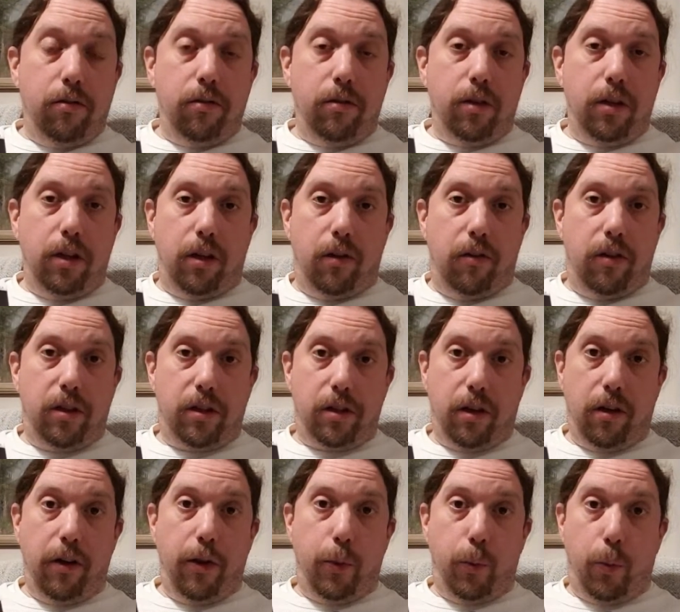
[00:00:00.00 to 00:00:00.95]
You know, it's
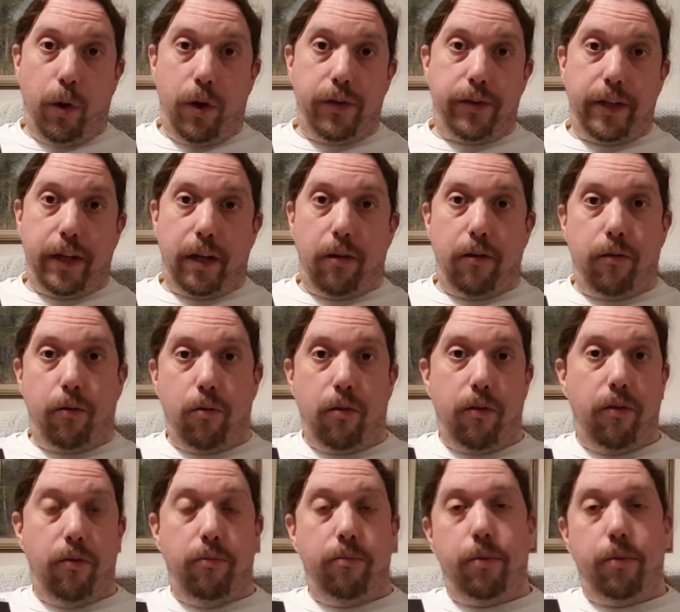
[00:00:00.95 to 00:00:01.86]
kind of the worst out of all of them,